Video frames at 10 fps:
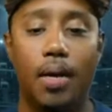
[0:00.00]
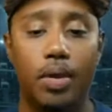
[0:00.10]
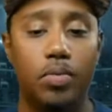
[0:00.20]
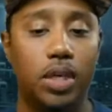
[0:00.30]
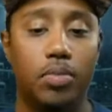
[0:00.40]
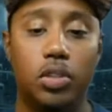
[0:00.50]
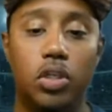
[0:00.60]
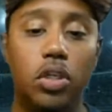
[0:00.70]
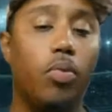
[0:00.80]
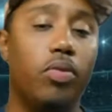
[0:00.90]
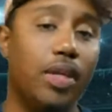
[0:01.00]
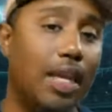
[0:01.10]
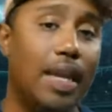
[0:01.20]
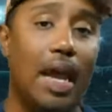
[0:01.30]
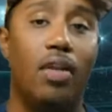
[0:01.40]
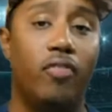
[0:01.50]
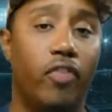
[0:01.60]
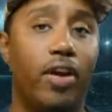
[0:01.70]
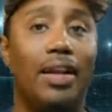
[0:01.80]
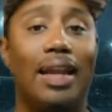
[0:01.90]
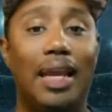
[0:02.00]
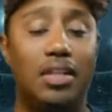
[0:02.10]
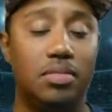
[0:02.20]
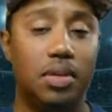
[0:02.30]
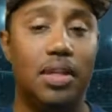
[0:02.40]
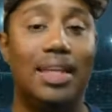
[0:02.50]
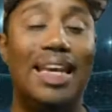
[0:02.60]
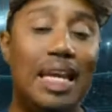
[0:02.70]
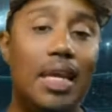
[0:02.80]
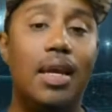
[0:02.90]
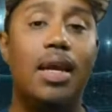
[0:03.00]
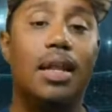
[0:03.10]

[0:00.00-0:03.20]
He was able to hook up with Keenan Allen very late in some key